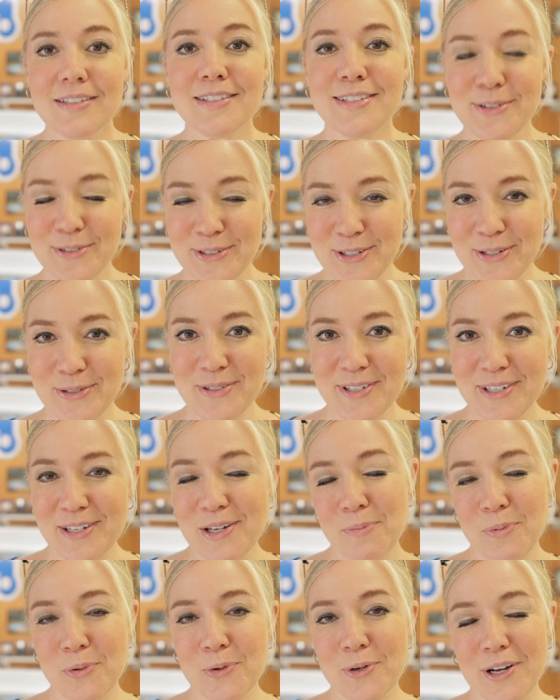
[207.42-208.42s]
So choosing
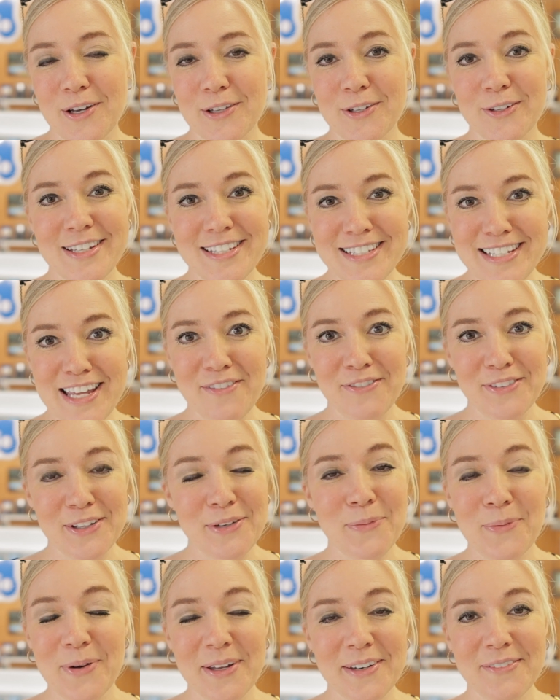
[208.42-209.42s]
your pool color is
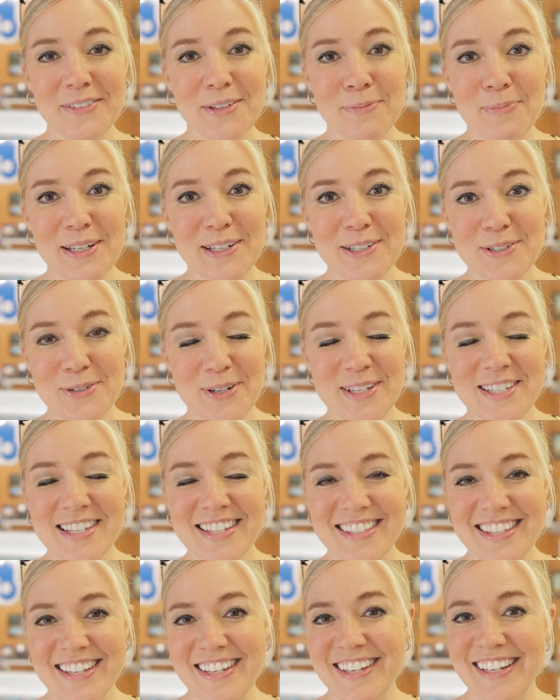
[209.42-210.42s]
definitely one of the big
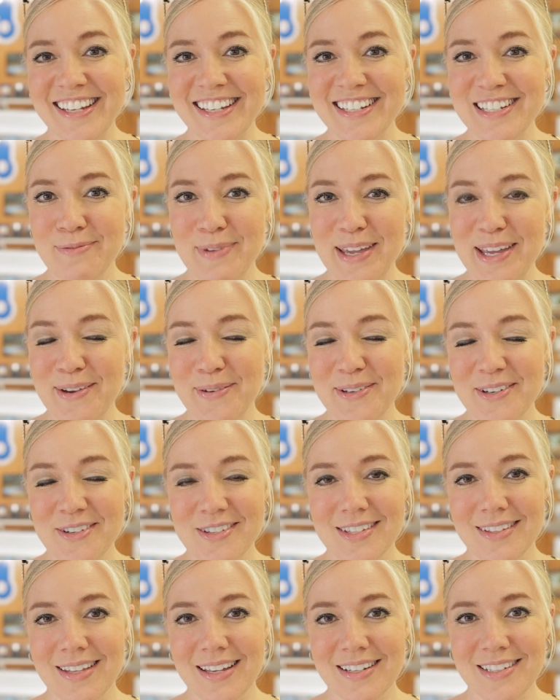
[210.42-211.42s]
choices that you get to make when you're
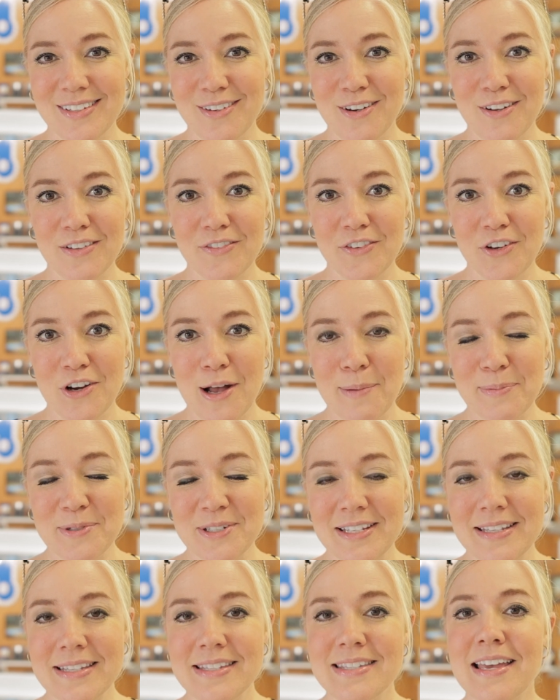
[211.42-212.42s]
selecting all of your
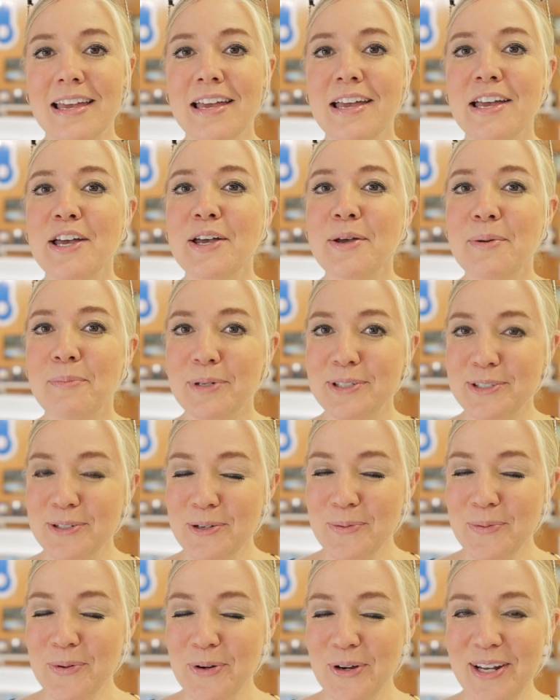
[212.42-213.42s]
options. But
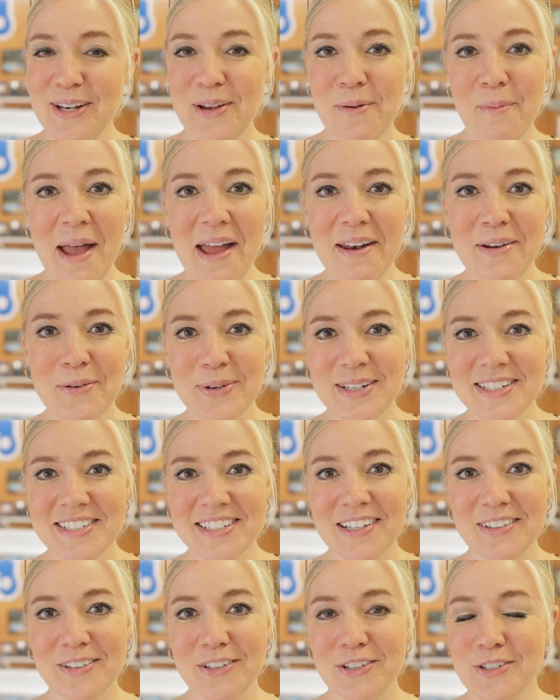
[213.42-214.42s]
don't worry, no matter
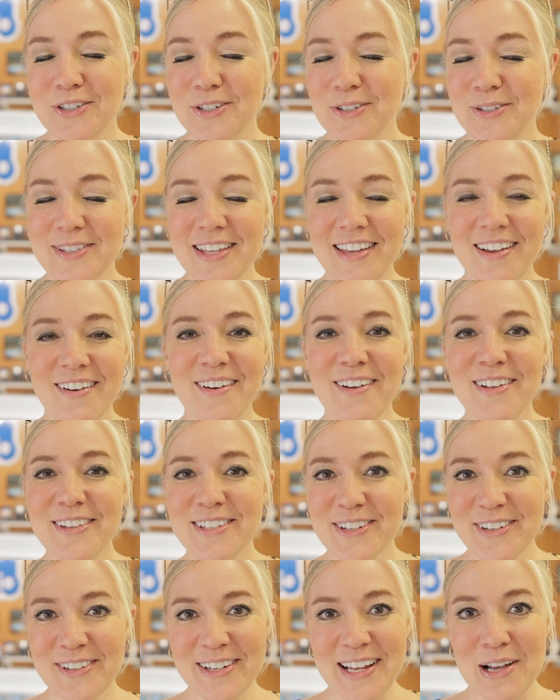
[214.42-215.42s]
which color you choose, they all
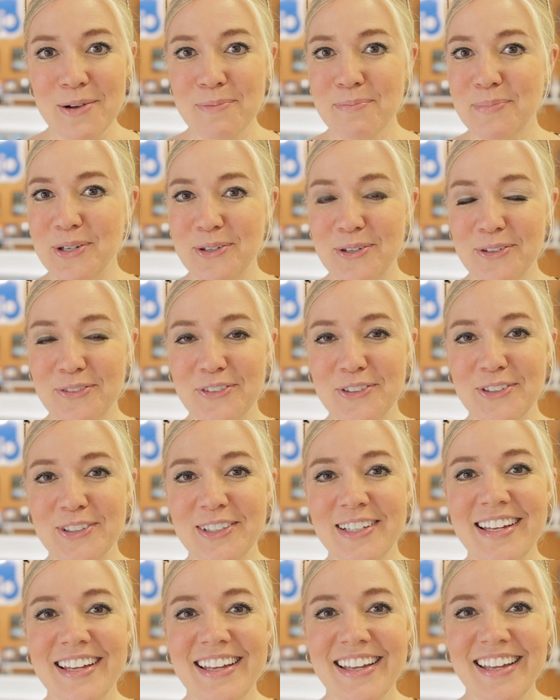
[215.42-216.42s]
turn out
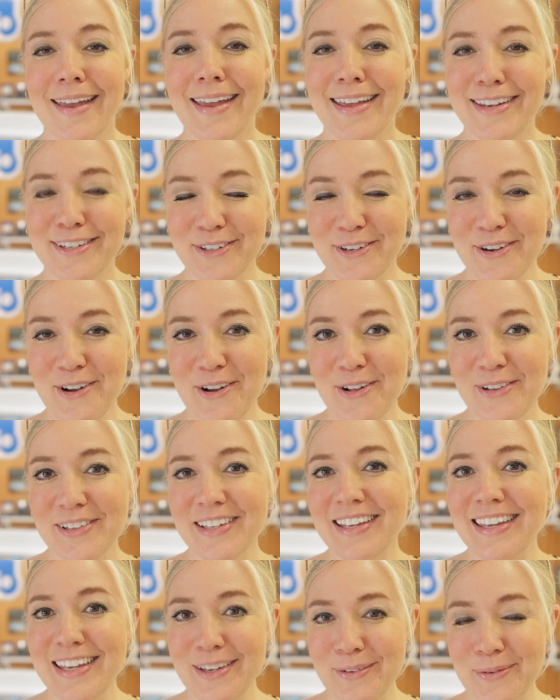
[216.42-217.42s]
beautiful and are all
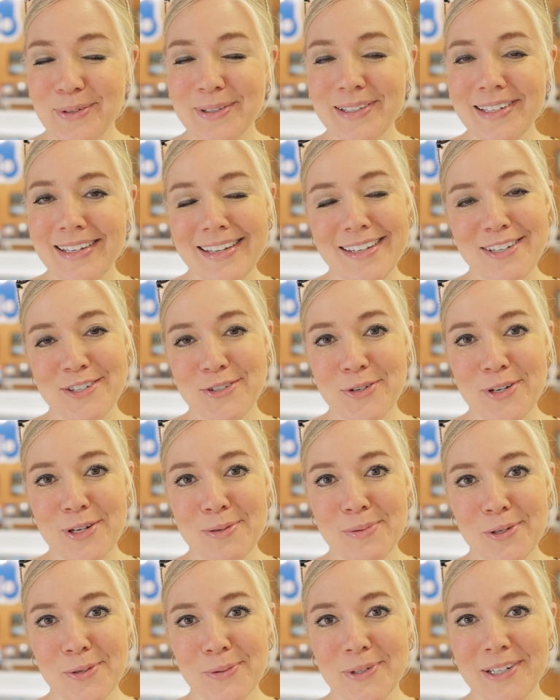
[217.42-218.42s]
equally
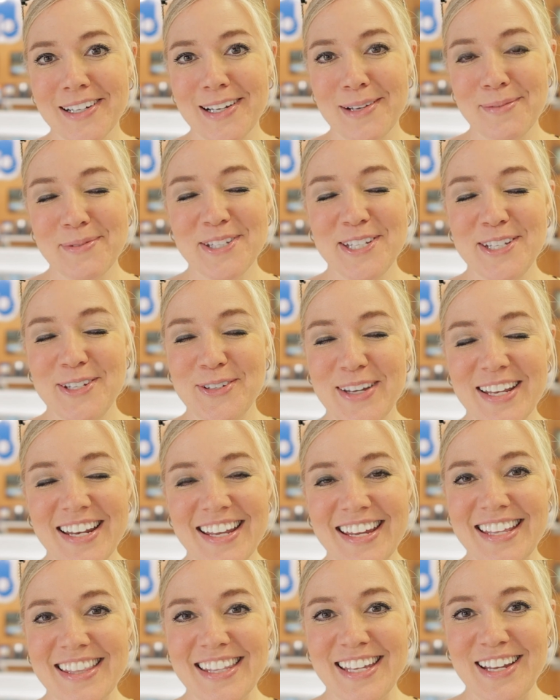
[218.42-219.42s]
enjoyable when it comes to you
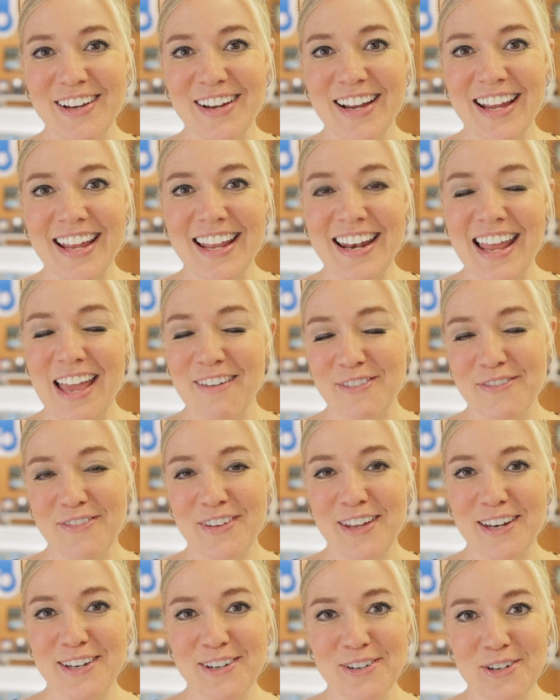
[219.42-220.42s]
getting in there and having
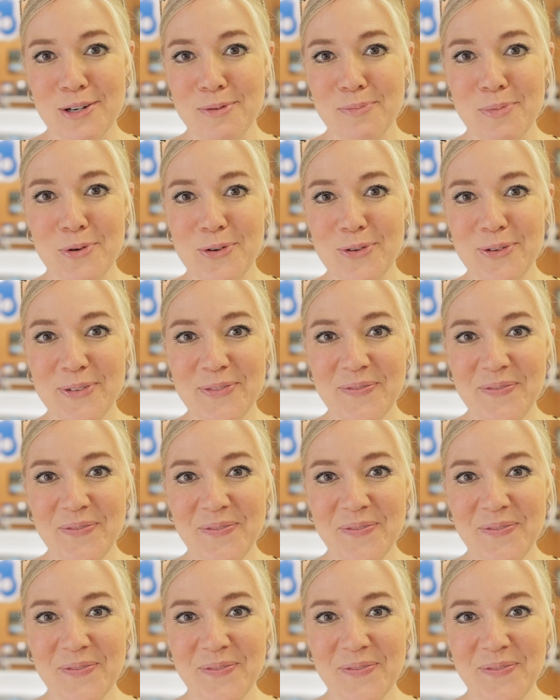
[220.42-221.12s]
fun in your new pool.